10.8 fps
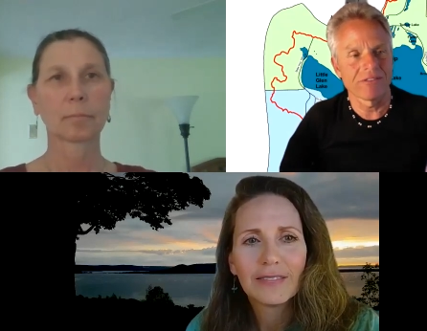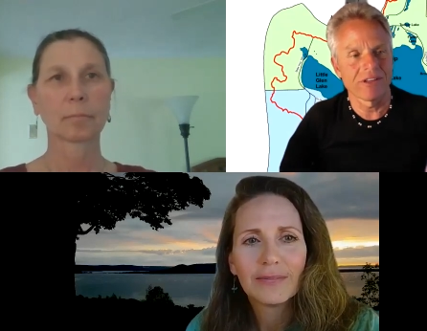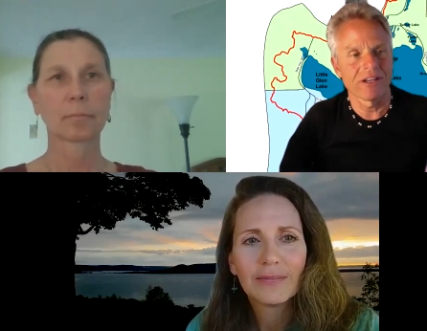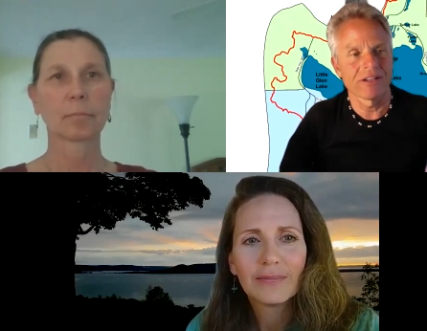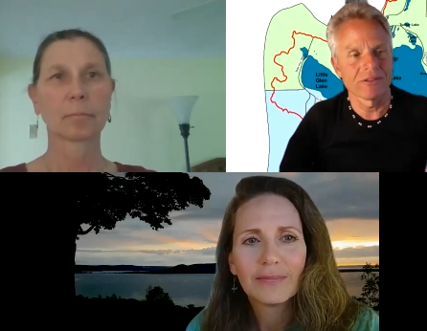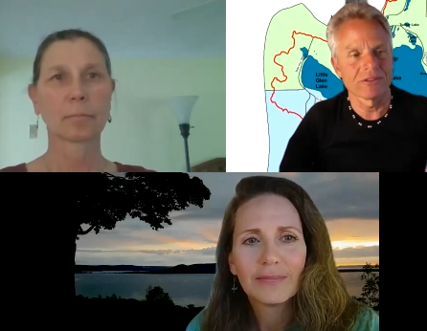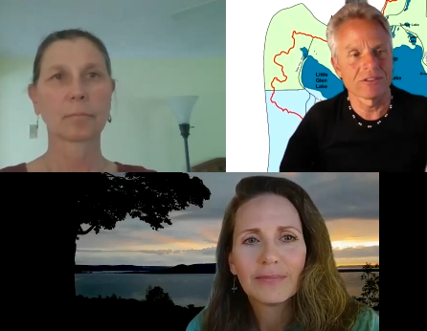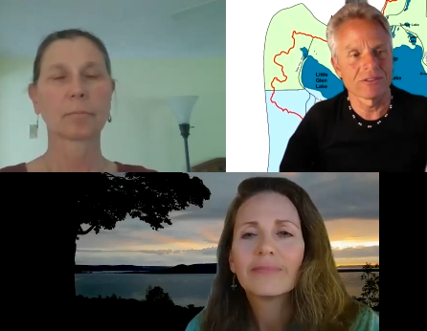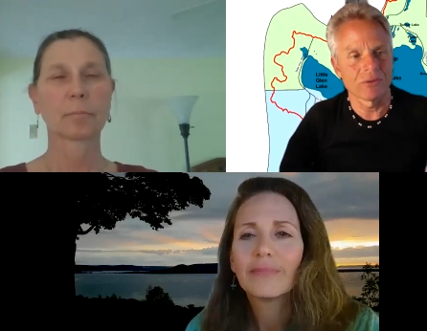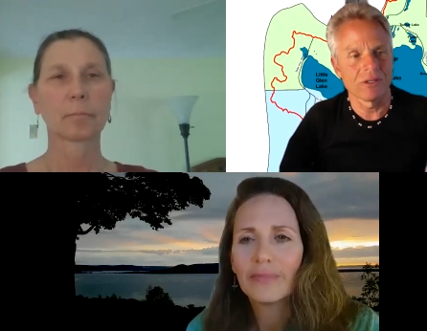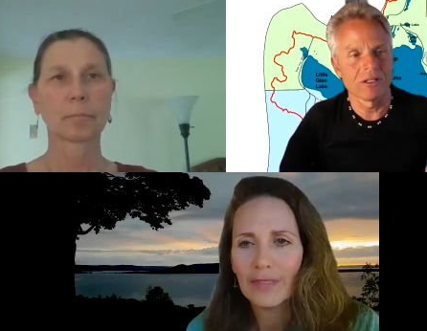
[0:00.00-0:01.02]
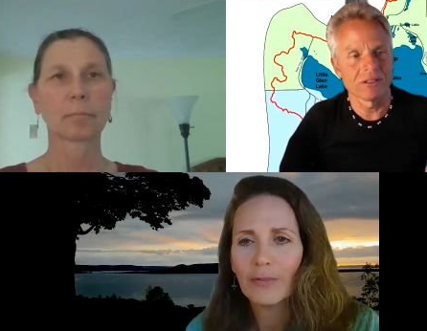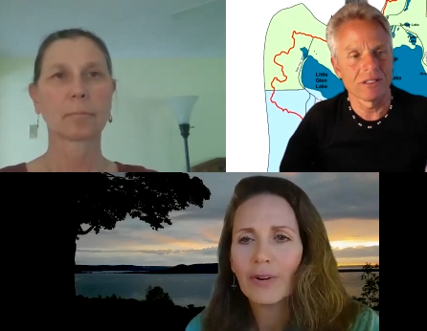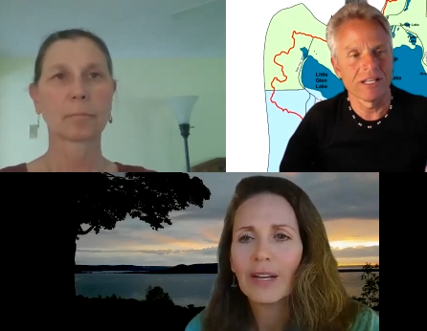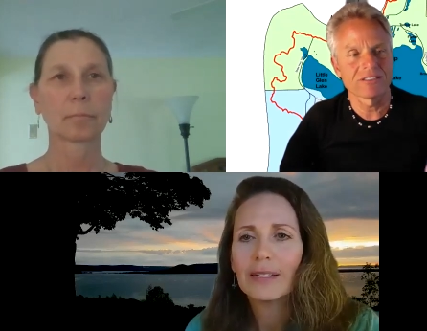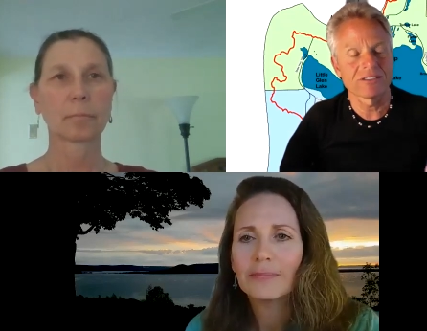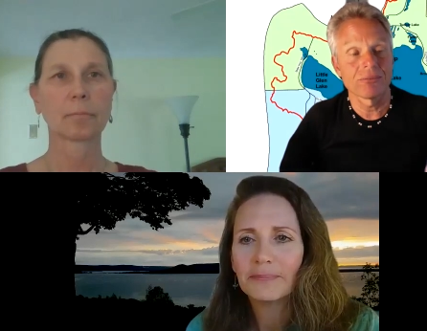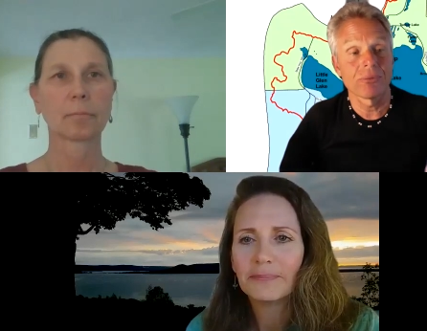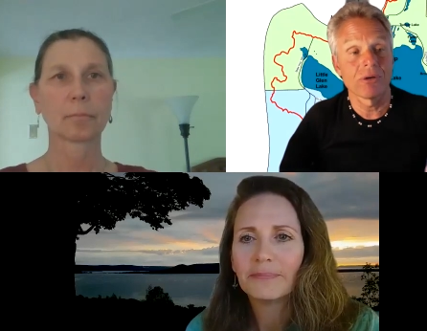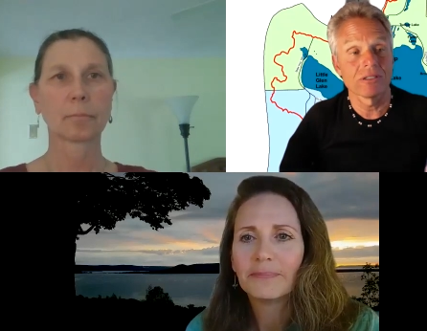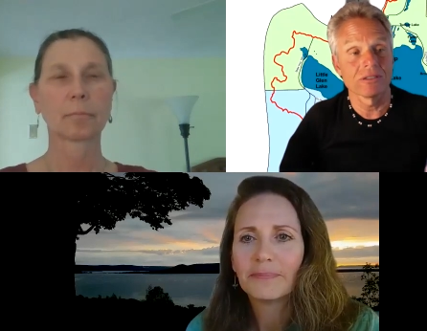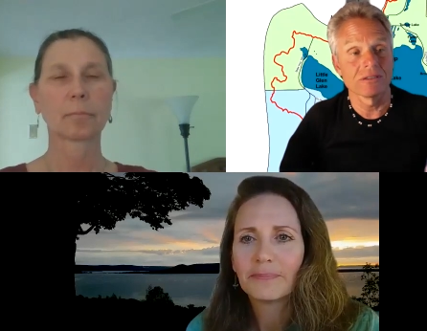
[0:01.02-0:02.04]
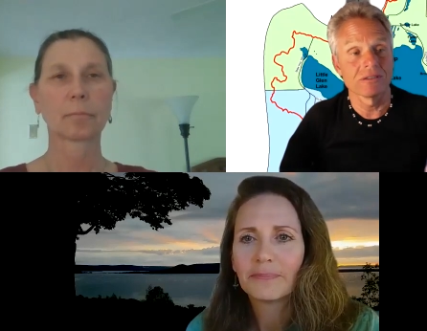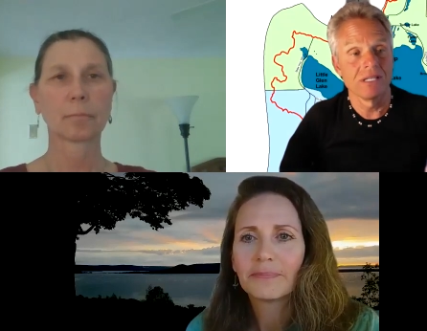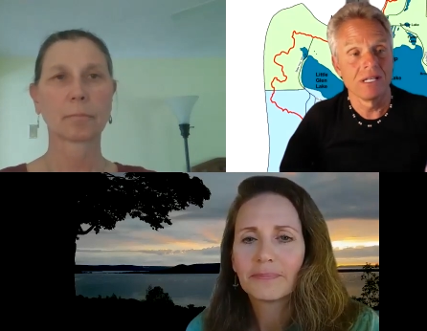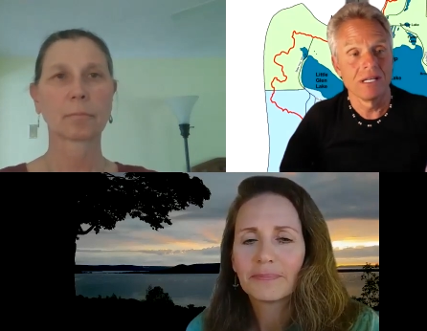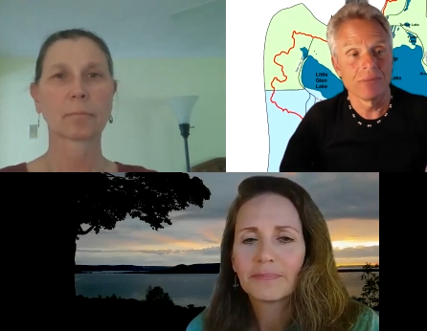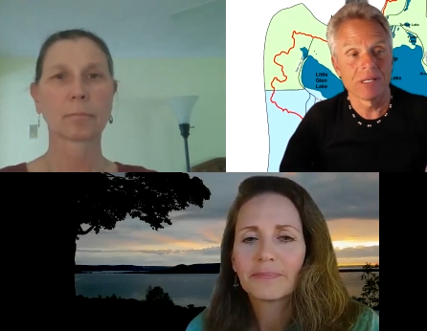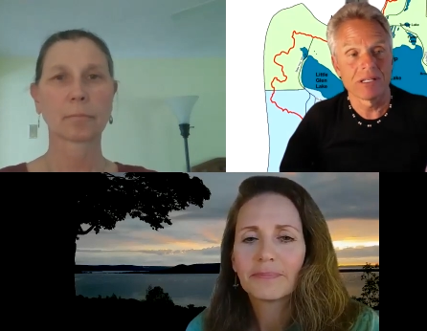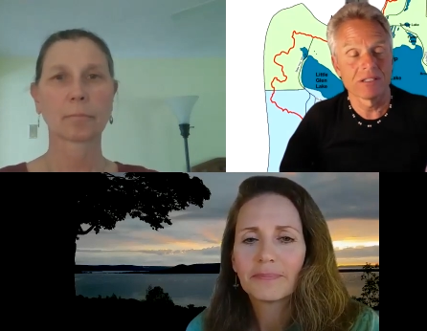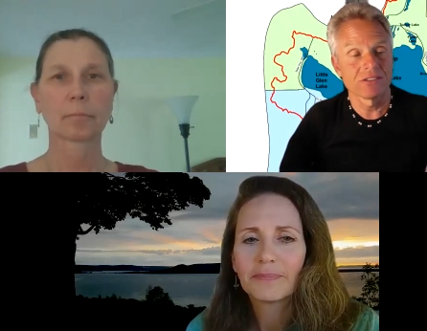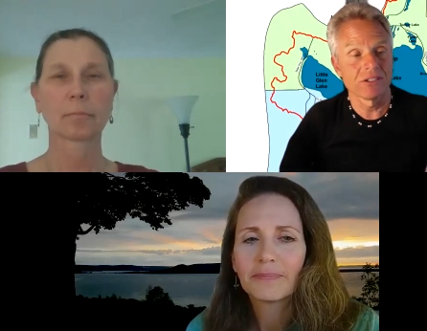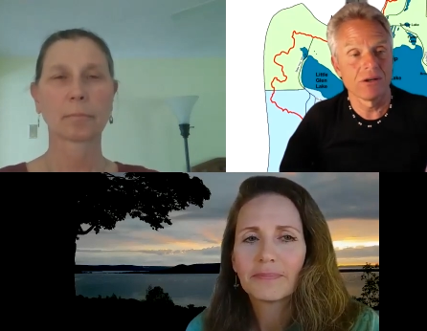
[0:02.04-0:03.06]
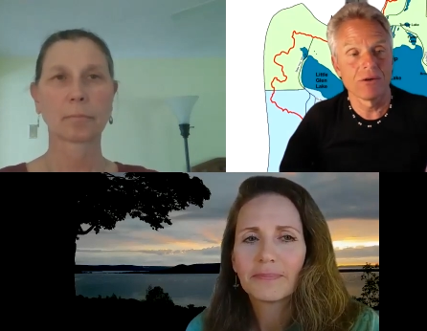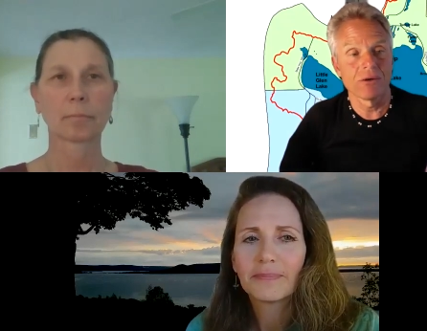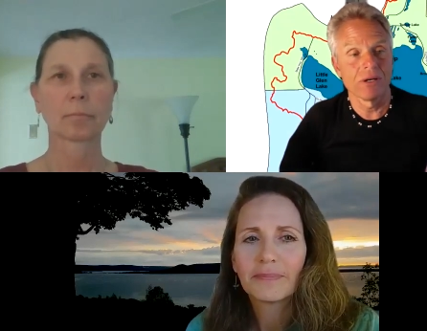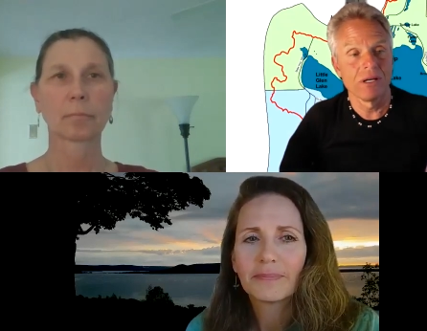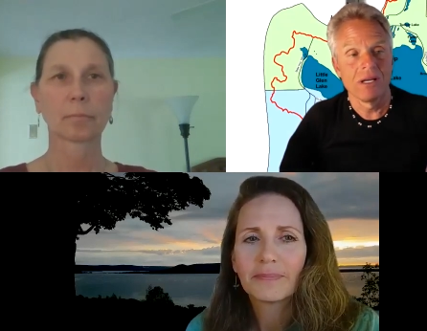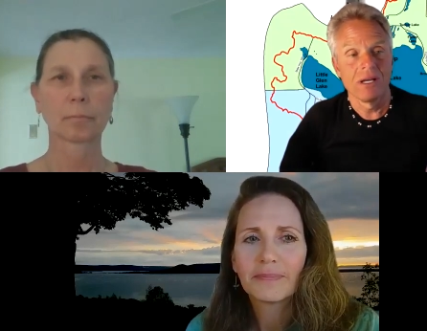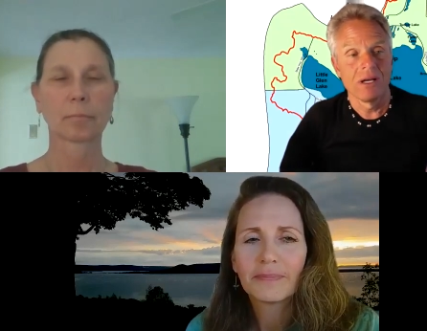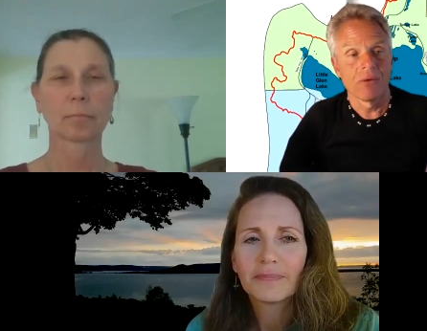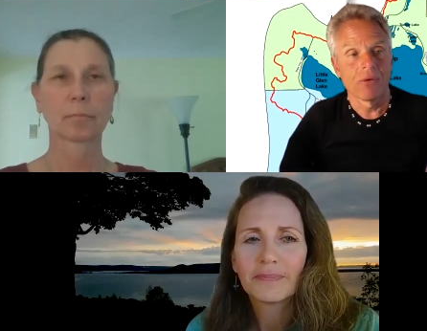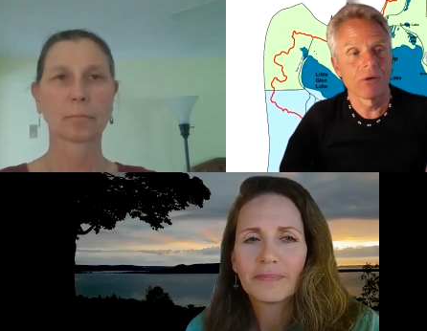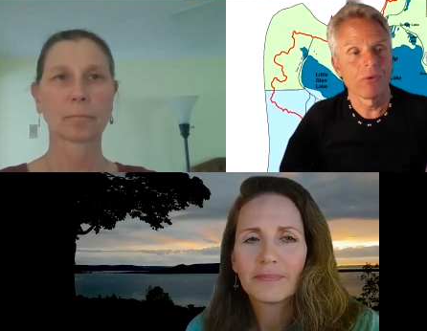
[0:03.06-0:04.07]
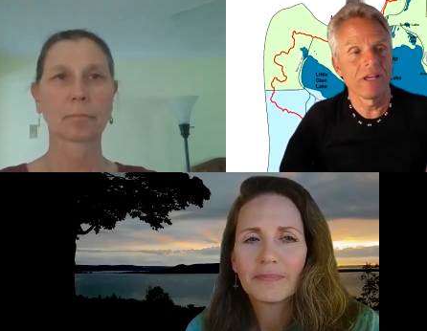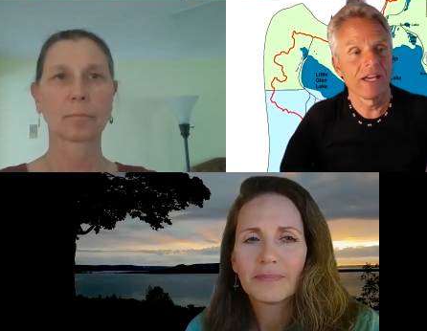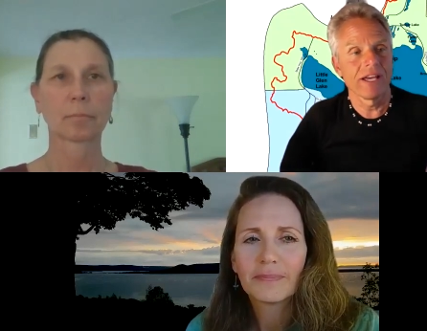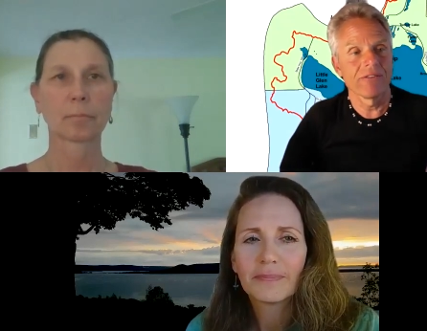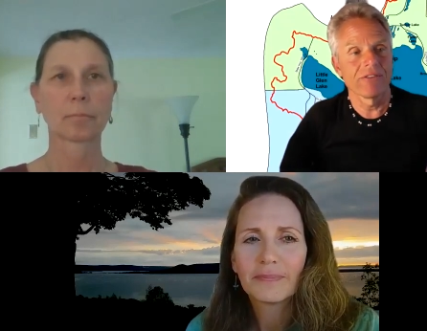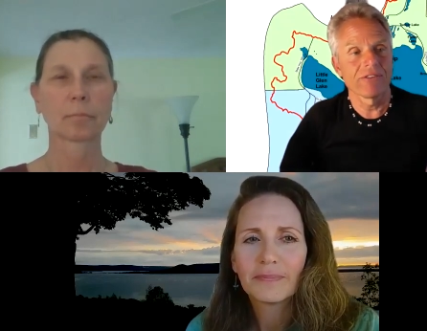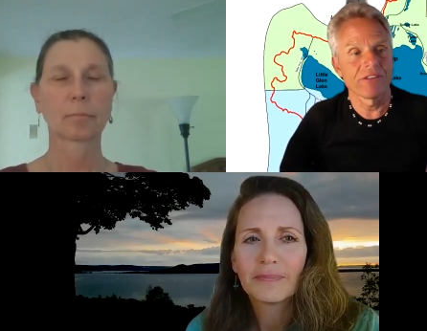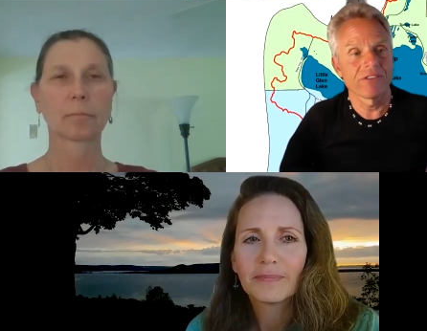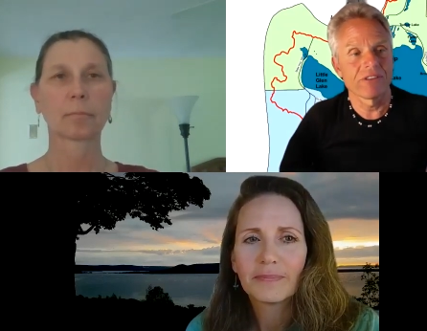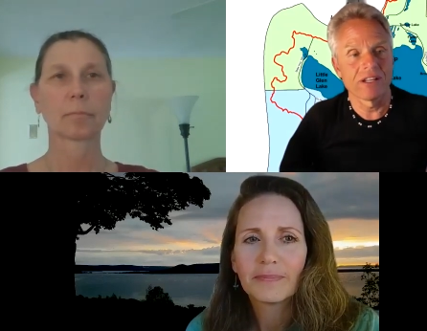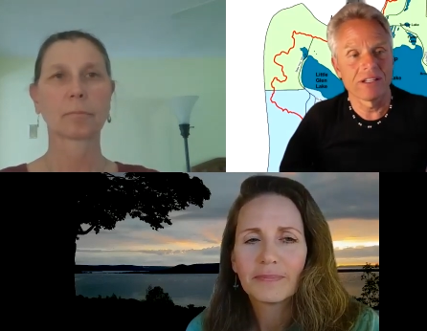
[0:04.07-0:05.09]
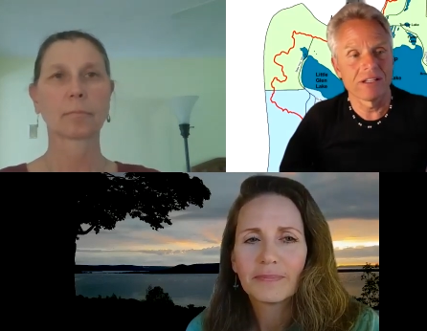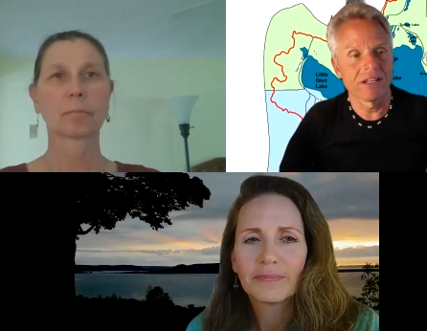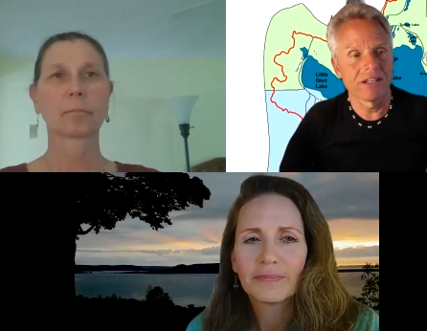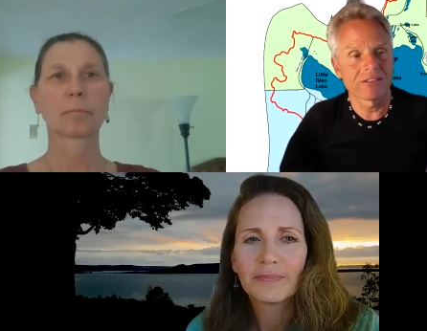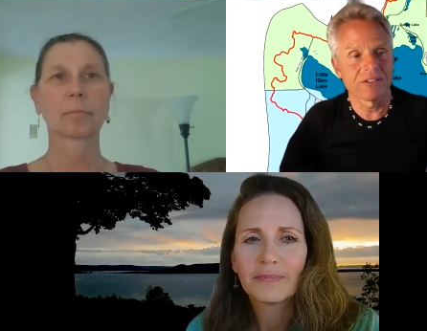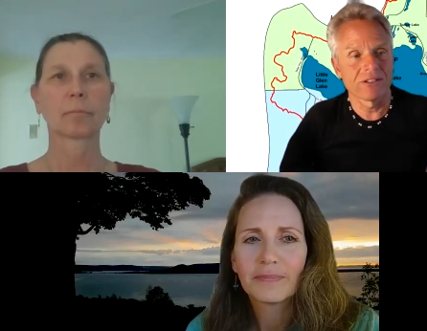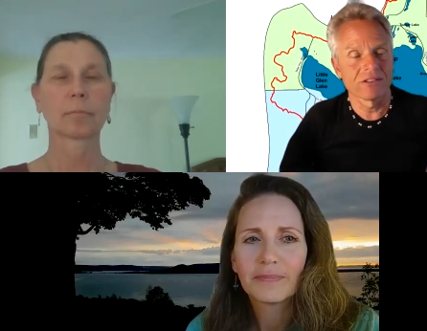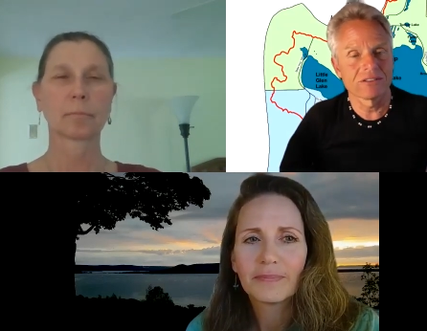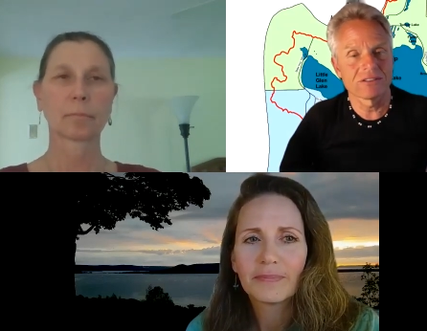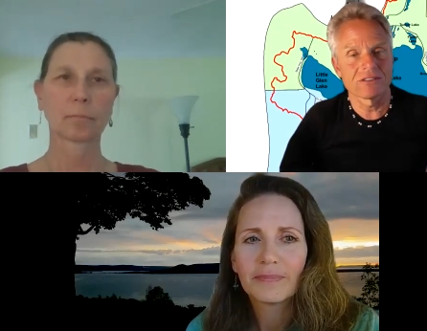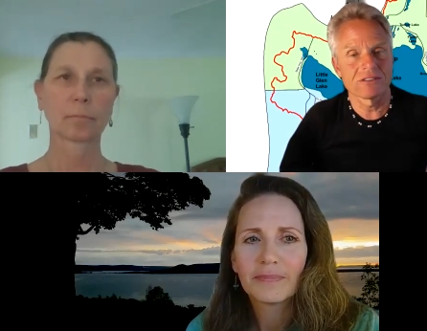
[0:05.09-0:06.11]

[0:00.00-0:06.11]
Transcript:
Speaker 1: values as well, and that's mm-hmm. important because you know what do we have if, if Glen Lake turns